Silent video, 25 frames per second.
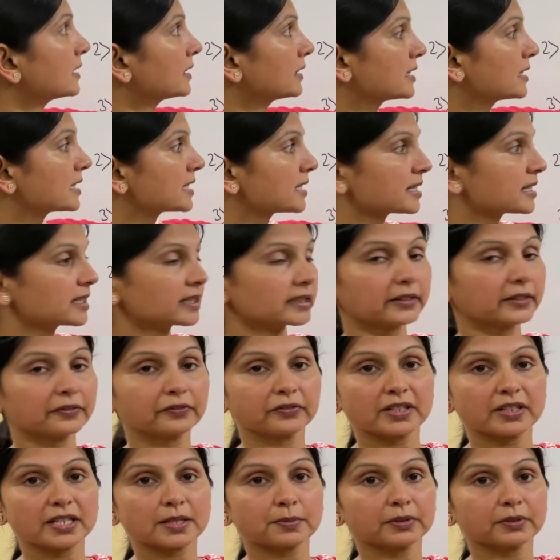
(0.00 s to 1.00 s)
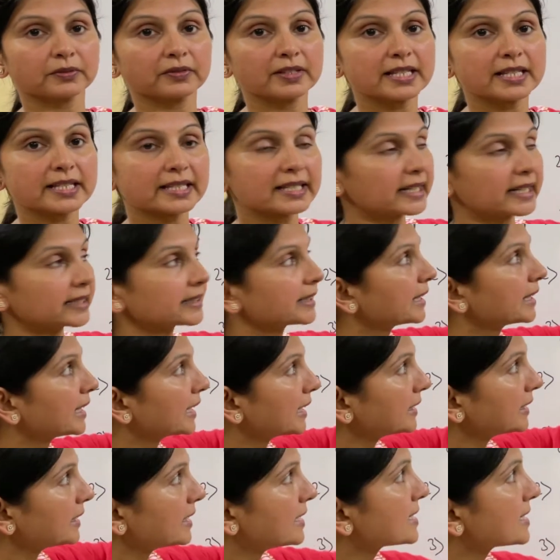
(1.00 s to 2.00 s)
this is the difference between static
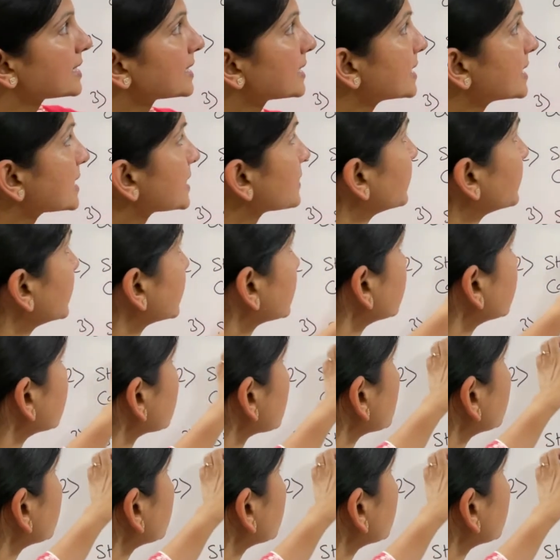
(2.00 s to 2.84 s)
and instance method. So